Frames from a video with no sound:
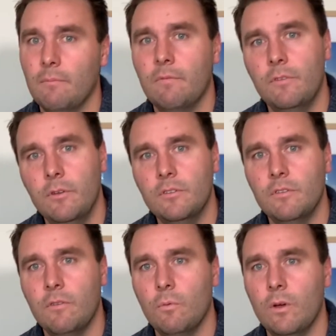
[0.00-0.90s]
views
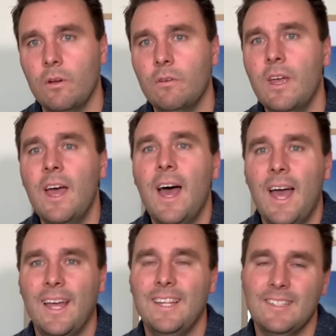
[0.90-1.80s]
of the world
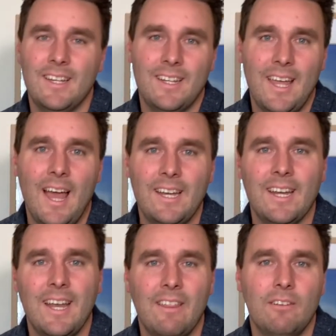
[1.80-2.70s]
is again
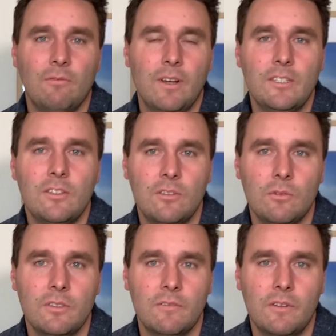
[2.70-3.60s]
another rich
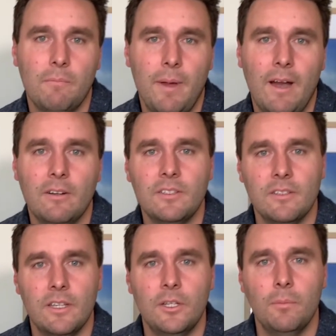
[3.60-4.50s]
source of comparison that you